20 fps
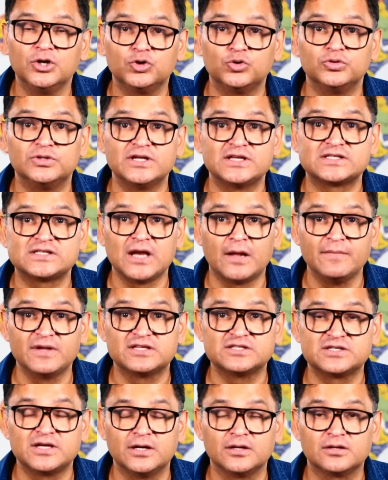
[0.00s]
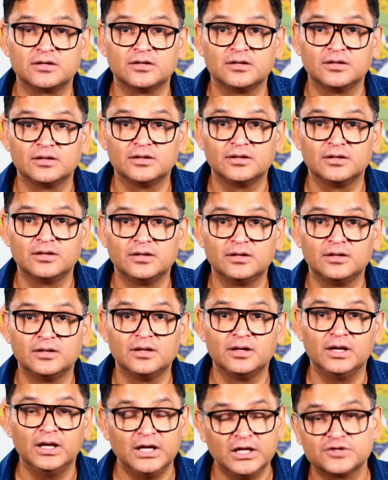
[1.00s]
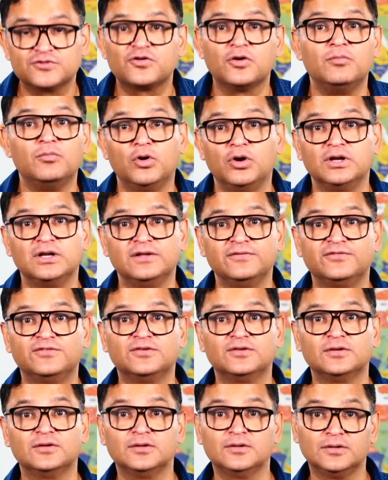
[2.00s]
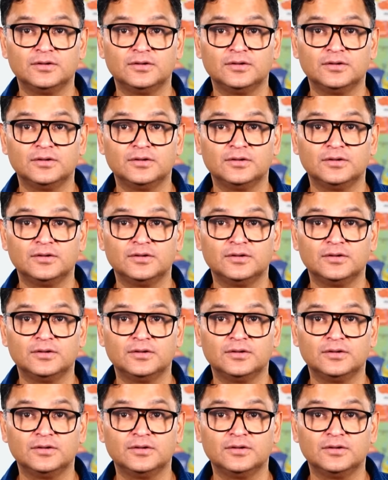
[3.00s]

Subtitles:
to the Islamic State is from Maldives.